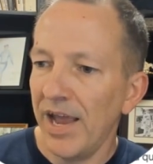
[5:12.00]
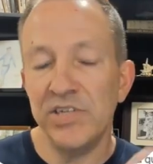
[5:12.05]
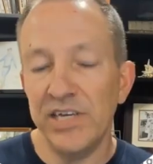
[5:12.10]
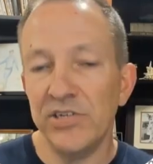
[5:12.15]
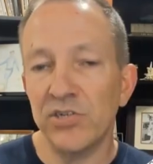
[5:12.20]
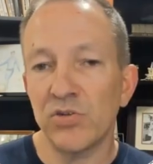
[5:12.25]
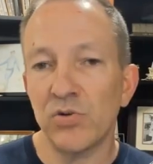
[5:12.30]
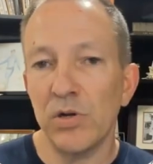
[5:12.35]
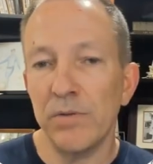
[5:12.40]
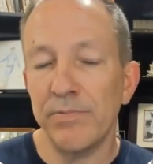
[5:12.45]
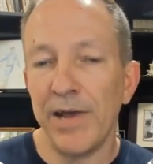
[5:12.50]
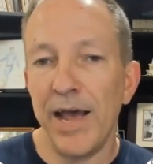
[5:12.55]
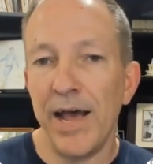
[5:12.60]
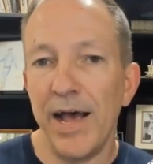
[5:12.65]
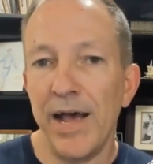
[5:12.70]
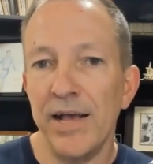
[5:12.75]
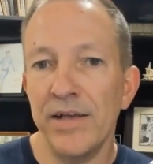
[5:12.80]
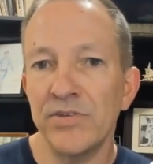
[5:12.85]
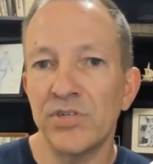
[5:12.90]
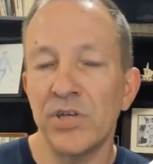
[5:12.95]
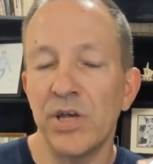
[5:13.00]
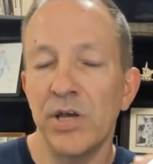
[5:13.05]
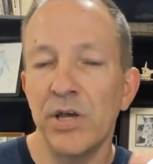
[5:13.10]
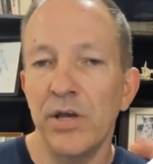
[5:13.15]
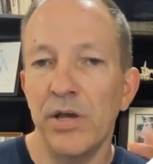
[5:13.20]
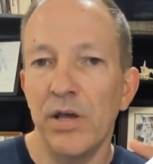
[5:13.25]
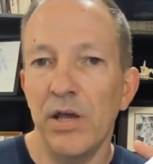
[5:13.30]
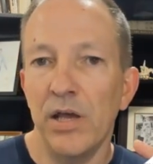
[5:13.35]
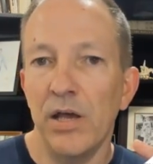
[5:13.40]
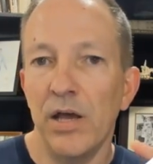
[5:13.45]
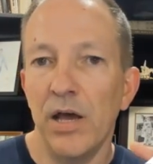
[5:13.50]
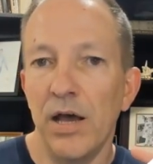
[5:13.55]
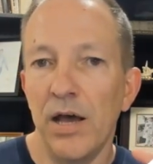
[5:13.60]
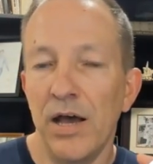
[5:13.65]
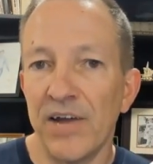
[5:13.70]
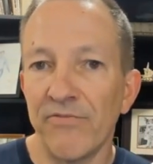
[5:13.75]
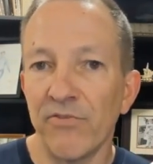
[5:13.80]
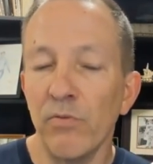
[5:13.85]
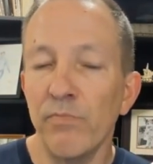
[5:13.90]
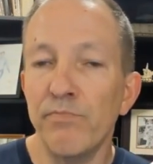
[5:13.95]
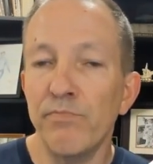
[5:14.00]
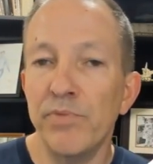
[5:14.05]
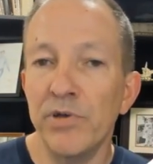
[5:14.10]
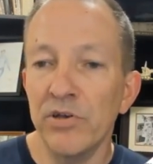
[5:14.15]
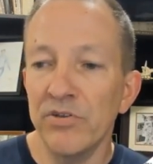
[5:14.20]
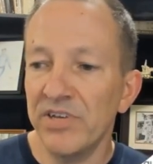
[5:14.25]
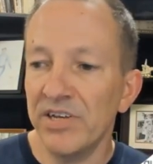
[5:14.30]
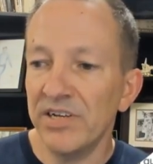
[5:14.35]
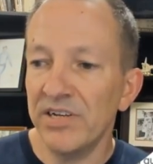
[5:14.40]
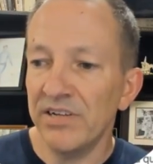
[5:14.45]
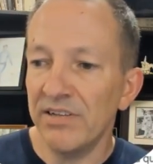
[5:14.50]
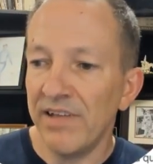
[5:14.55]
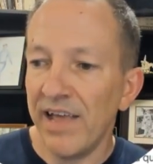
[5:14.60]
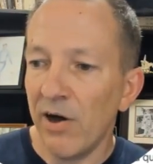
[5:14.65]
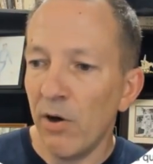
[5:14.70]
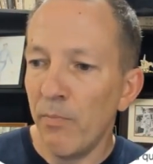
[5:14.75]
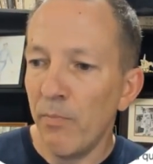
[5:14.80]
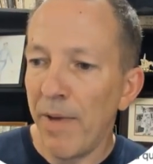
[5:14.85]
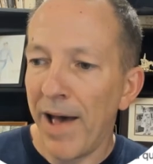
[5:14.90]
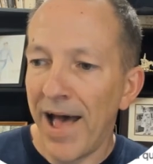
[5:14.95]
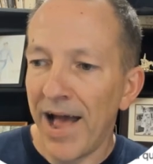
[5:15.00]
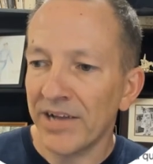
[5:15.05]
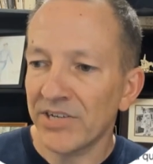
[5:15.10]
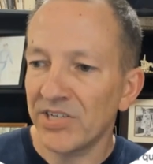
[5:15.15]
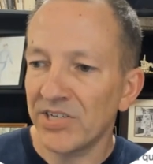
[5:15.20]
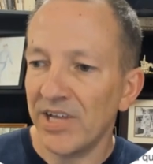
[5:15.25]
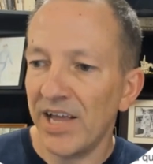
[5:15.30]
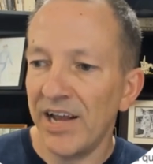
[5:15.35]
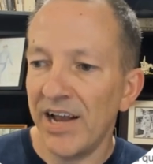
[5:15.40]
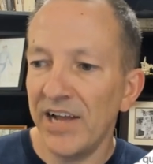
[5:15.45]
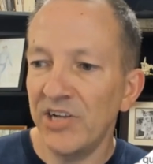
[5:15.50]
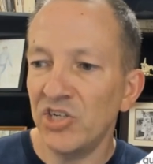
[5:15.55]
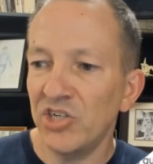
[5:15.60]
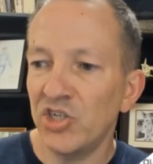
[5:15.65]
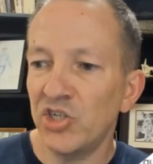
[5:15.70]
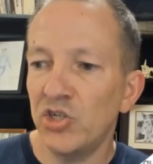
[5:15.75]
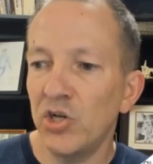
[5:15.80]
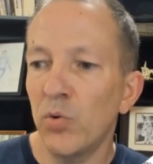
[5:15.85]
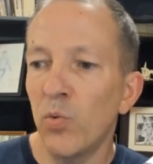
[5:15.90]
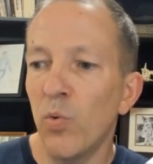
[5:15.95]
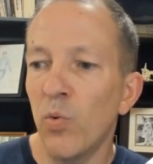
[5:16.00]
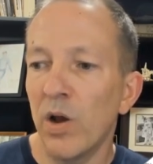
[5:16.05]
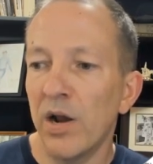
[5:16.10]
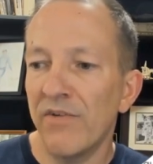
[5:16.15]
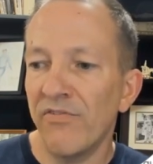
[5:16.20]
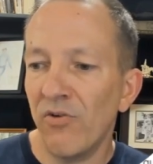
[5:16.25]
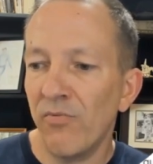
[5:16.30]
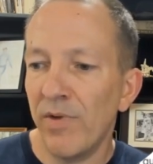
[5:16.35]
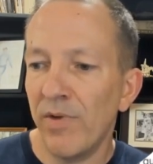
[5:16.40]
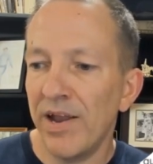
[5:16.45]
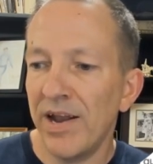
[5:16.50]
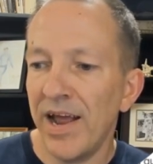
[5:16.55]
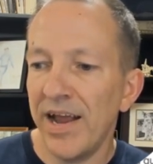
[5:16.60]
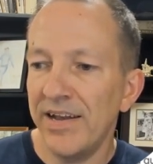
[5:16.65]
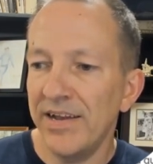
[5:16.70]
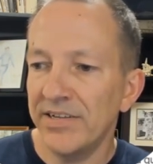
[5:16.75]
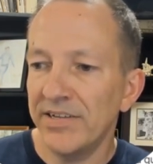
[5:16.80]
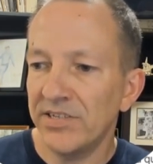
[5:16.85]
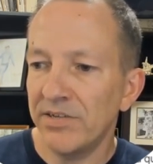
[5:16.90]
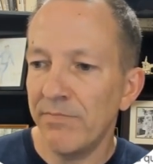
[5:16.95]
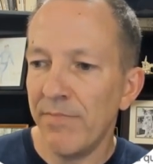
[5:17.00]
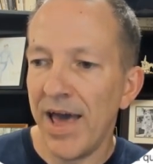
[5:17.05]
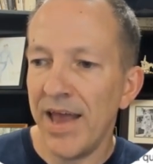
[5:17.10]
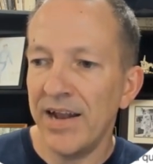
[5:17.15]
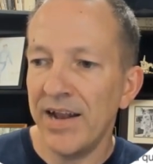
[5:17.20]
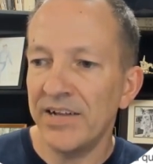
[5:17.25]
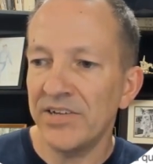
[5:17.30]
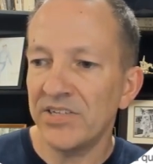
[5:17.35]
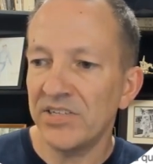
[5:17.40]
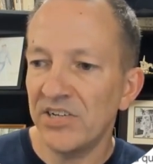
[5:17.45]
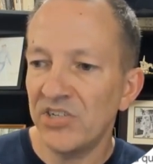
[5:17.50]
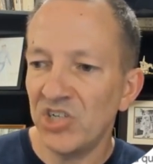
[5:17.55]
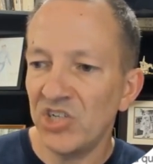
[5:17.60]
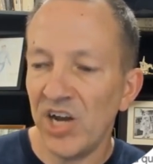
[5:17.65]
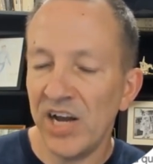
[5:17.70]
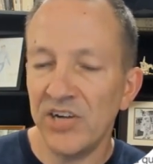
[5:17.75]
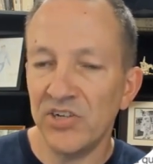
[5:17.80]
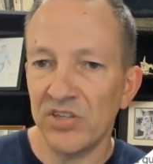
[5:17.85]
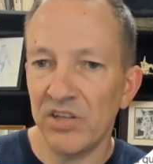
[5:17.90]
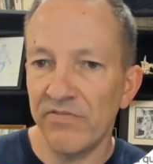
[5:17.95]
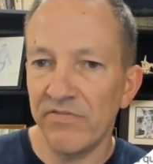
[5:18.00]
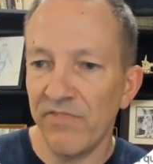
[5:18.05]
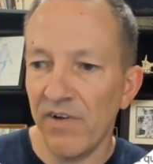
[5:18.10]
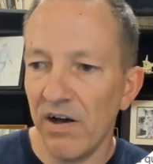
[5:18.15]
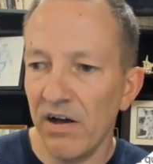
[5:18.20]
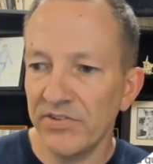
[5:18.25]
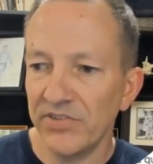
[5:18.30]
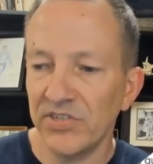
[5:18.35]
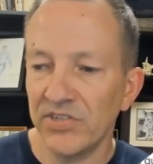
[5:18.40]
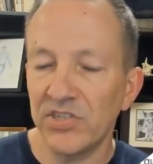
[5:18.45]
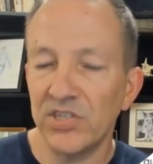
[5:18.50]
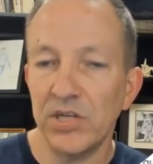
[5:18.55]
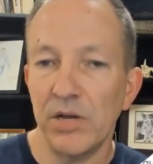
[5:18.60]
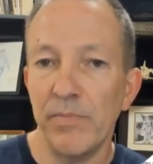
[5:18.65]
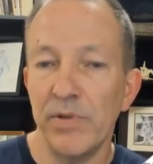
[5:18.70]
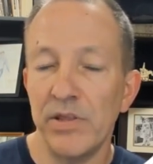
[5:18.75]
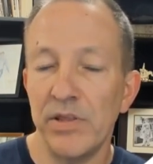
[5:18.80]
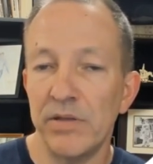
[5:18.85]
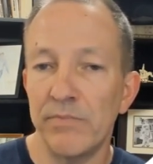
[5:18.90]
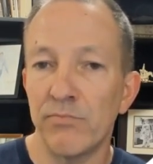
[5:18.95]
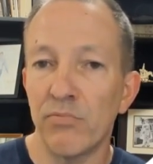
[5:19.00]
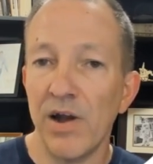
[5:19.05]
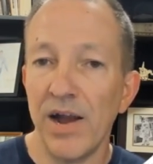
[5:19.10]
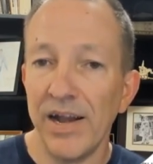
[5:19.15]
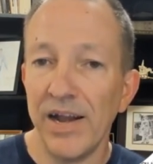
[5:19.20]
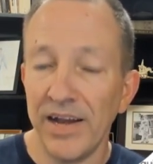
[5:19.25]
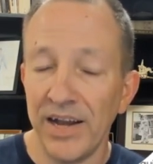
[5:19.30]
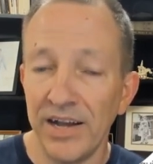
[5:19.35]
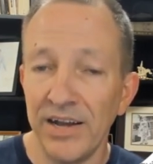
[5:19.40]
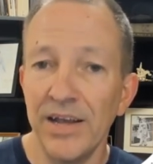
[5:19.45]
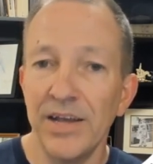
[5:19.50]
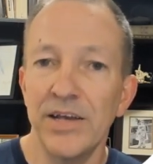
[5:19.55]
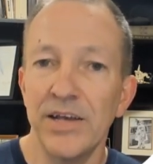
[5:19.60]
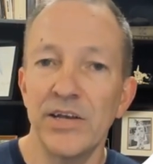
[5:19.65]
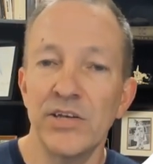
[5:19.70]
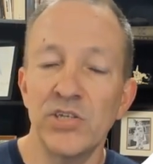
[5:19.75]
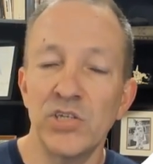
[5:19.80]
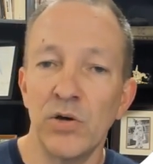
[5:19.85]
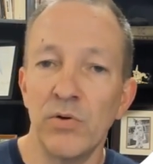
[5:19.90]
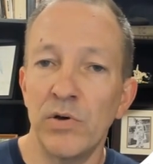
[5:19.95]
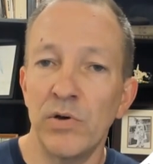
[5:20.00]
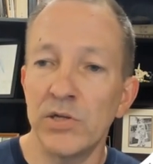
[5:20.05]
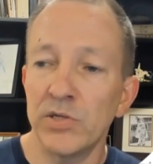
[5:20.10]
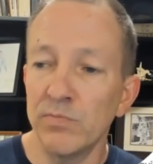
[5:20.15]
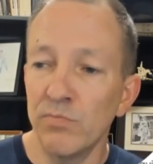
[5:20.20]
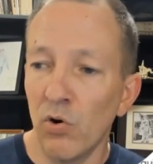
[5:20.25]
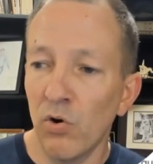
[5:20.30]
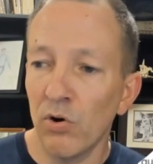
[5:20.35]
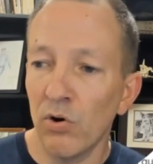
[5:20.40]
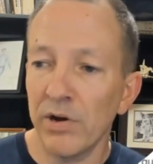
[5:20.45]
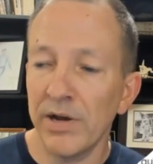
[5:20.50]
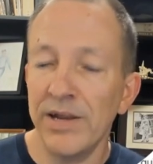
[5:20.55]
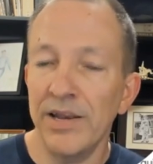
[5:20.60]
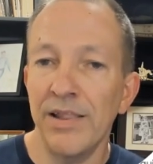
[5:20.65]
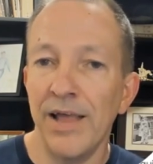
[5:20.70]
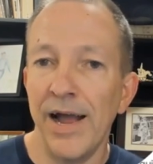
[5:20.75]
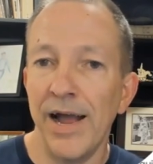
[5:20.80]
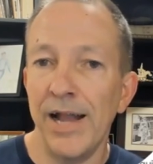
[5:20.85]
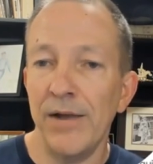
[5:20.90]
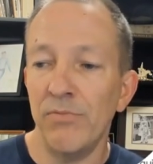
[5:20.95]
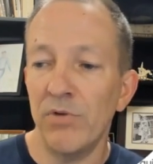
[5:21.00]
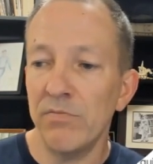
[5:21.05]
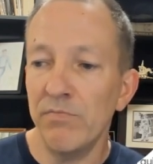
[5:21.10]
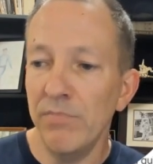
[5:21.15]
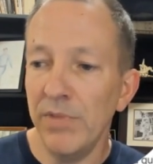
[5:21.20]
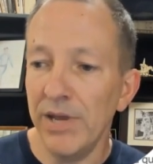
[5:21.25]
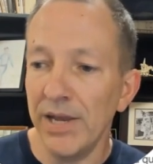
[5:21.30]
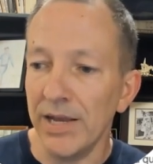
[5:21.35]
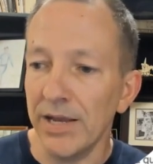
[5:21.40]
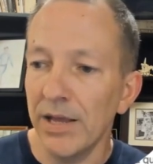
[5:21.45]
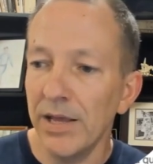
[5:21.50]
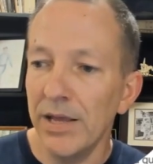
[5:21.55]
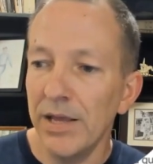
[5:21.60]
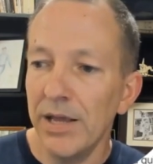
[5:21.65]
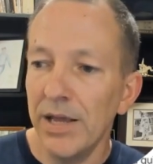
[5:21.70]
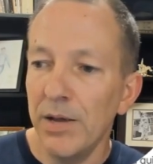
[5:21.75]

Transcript: Descript has several built-in layout packs, and I just took one of them and I did some edits to change the fonts and some of the branding so it's more in line with me.